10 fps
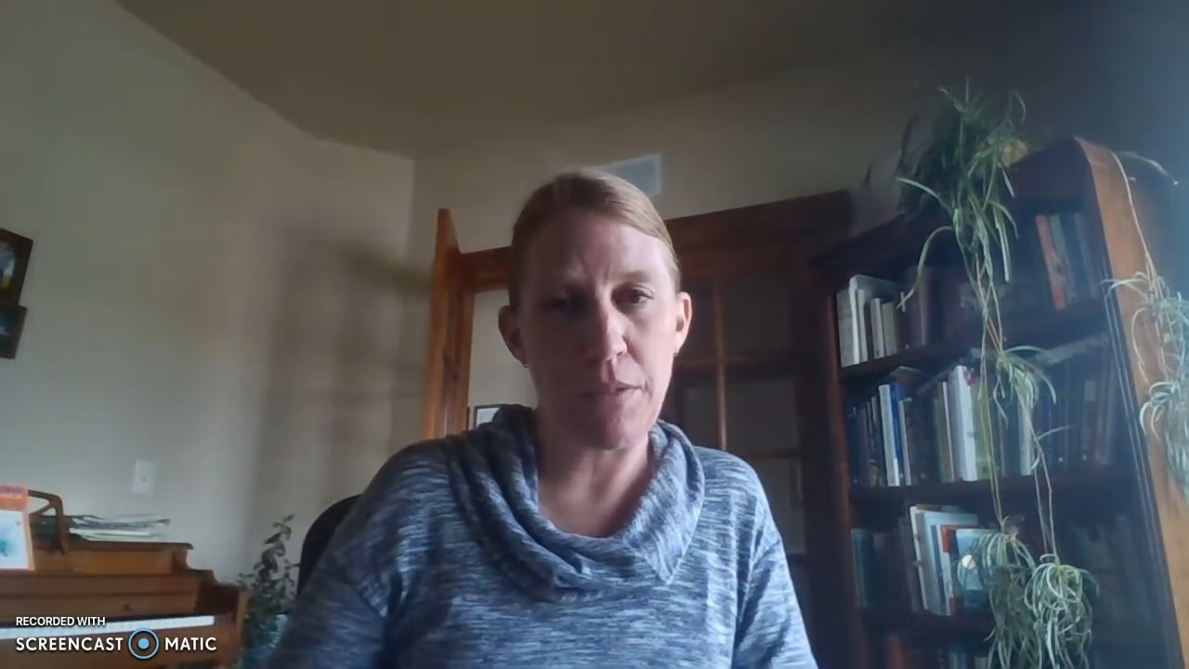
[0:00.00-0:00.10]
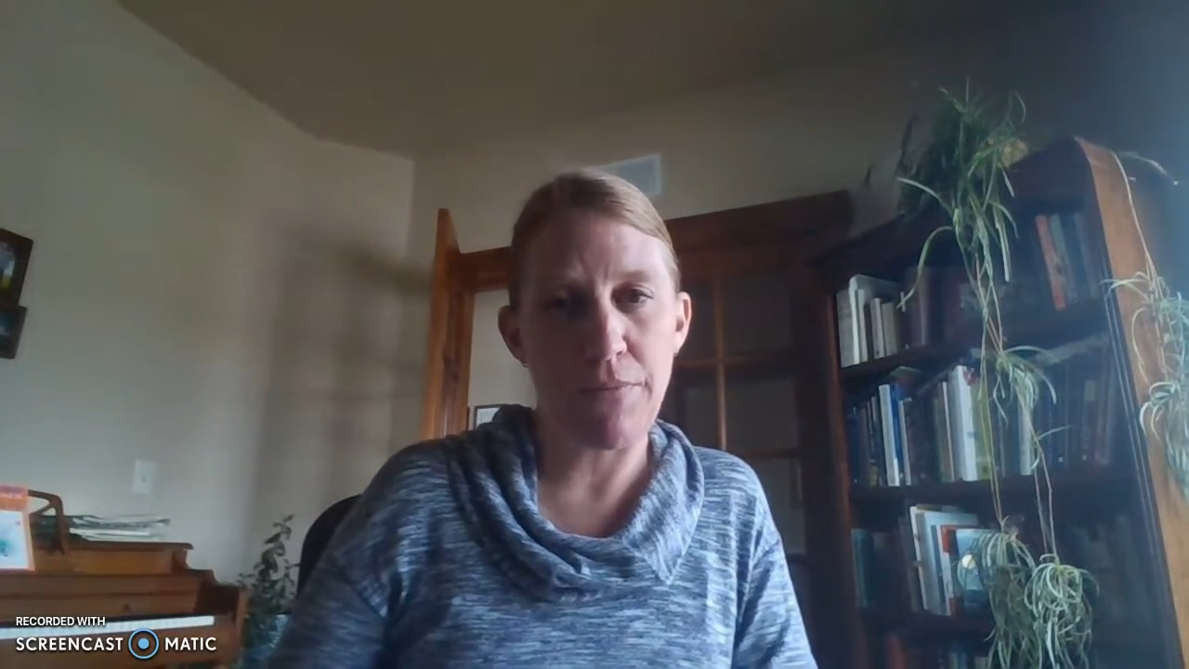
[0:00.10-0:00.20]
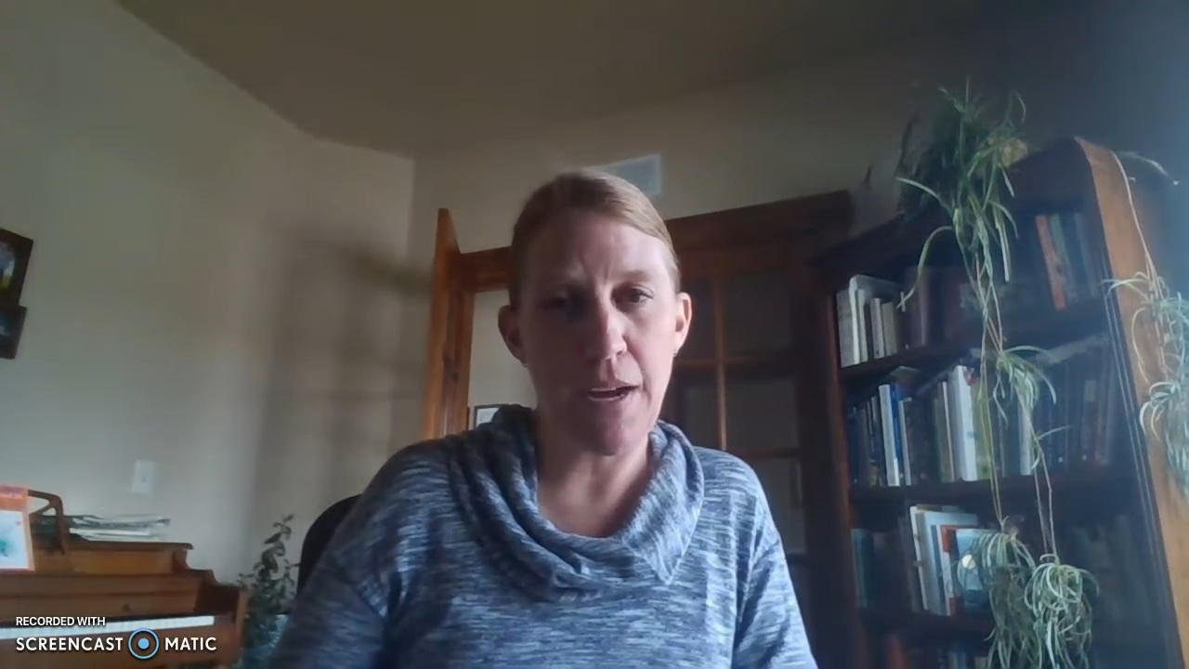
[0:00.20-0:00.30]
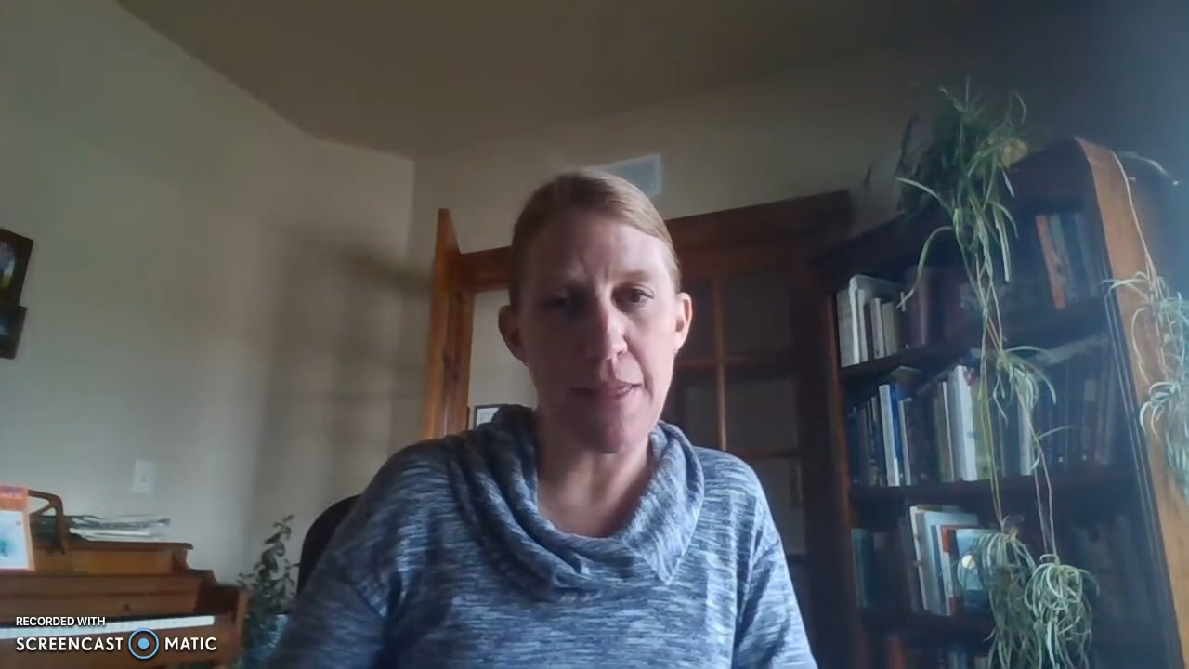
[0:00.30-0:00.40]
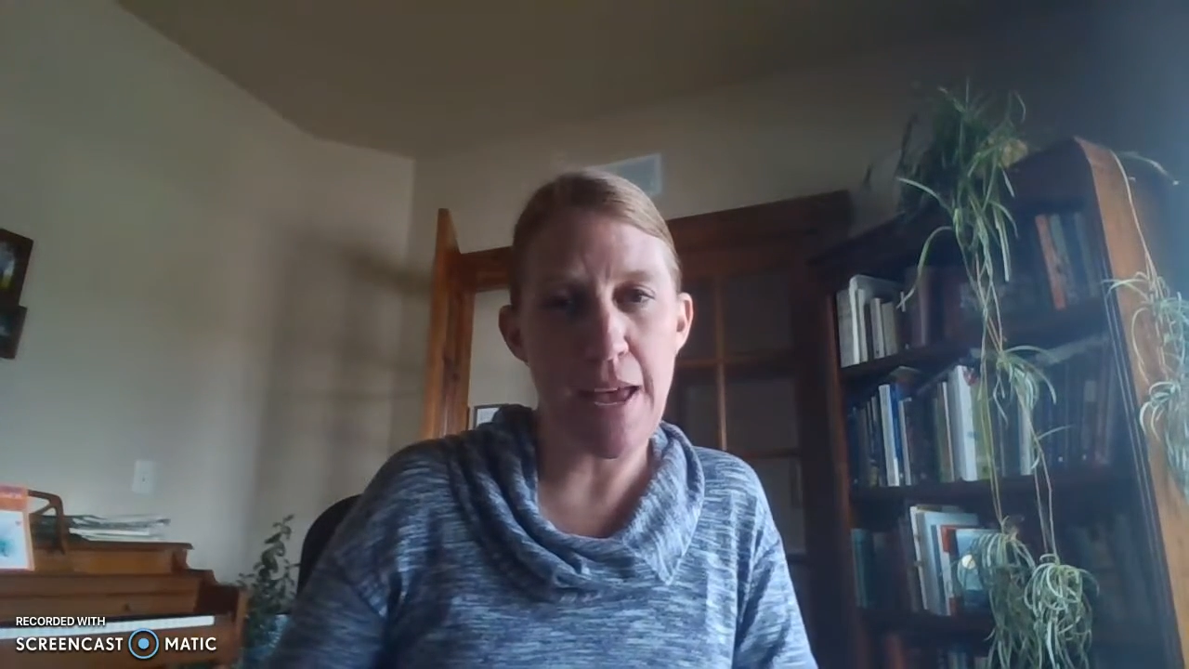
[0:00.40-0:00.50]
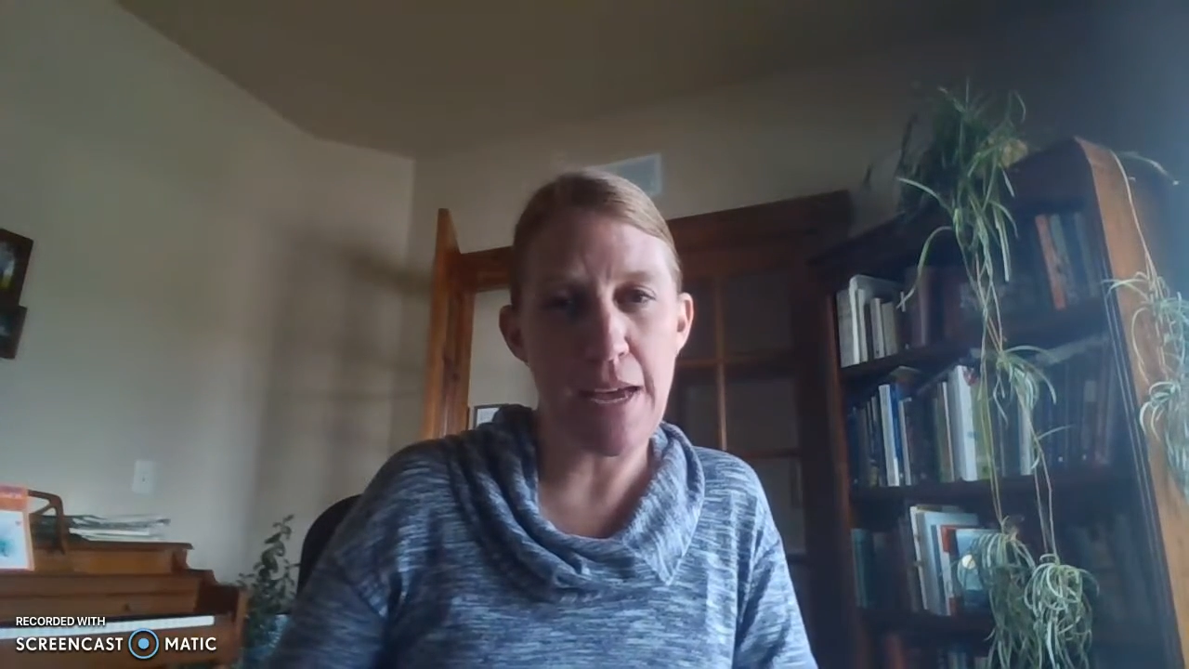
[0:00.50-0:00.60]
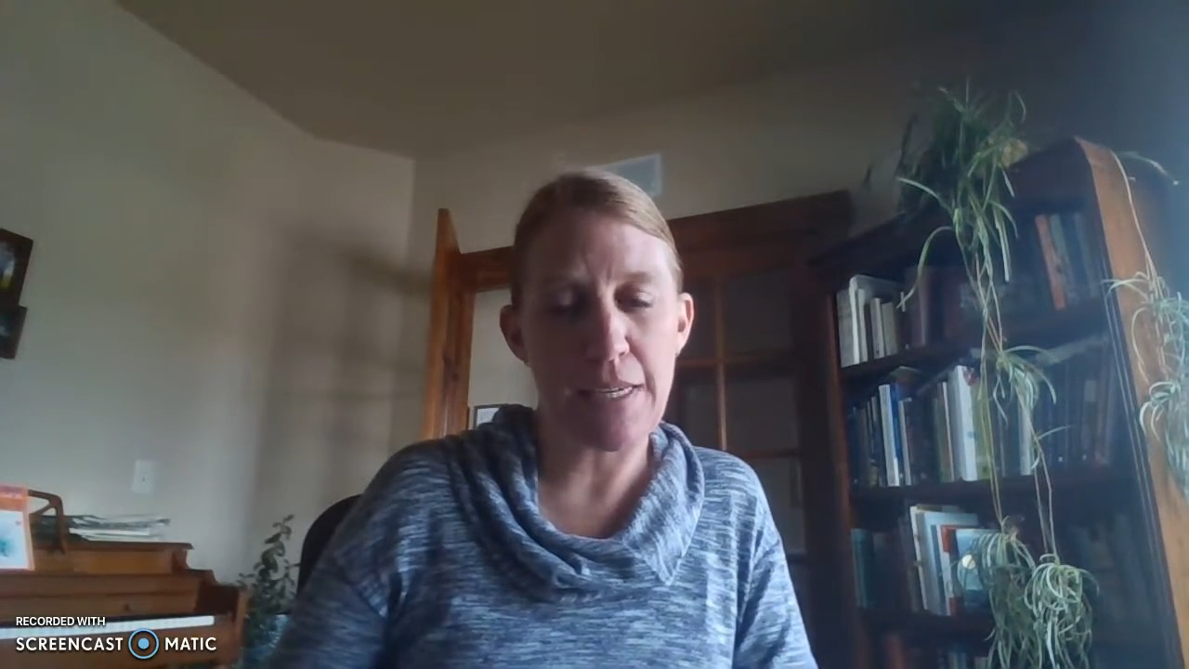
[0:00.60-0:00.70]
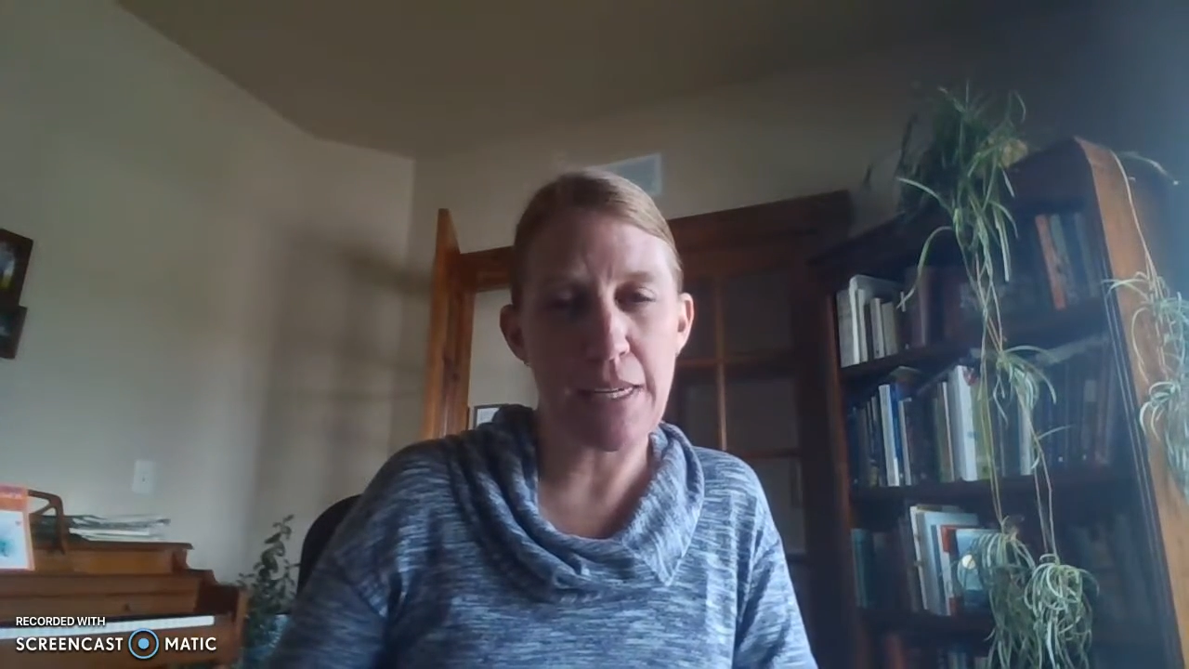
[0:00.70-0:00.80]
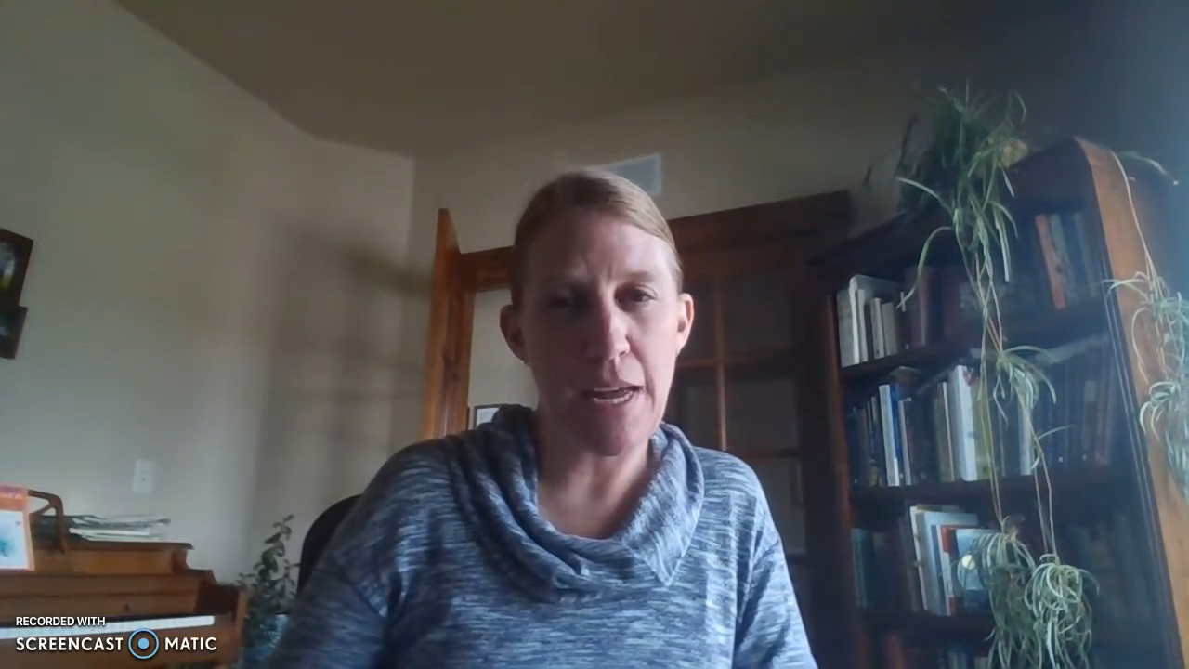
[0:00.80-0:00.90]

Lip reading: to find that.